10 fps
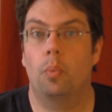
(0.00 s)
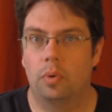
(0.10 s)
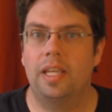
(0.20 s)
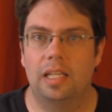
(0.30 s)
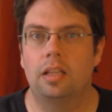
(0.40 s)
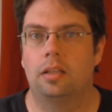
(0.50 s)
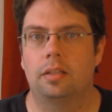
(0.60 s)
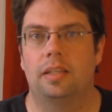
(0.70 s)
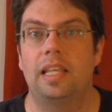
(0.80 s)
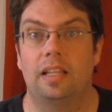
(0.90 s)

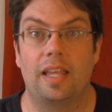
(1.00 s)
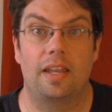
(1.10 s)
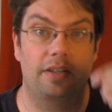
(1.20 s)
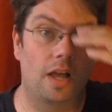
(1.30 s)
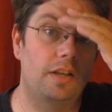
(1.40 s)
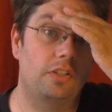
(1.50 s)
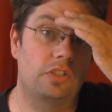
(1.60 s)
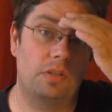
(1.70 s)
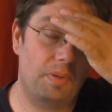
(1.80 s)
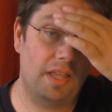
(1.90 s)
it'll get done. It just
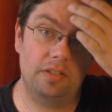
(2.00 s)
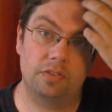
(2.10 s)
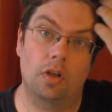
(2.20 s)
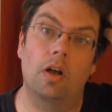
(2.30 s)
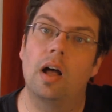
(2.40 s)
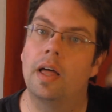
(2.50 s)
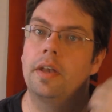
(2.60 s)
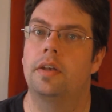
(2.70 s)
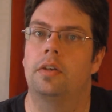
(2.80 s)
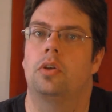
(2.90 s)
depends
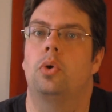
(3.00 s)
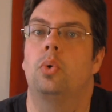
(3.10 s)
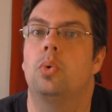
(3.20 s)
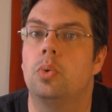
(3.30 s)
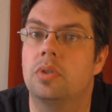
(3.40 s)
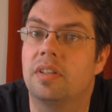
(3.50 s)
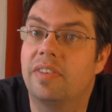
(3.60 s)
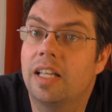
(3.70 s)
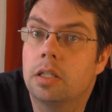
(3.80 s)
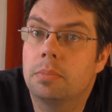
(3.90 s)
on who's
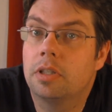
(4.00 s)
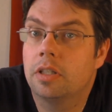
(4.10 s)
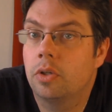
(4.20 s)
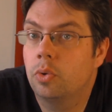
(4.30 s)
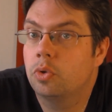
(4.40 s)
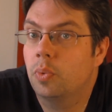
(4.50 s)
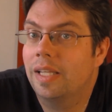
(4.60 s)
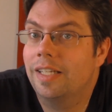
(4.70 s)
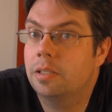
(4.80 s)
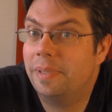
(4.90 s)
available and who's
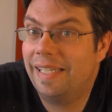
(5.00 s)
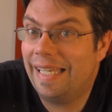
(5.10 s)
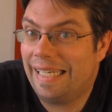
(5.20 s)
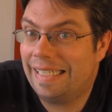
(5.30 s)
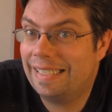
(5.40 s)
willing to be in it.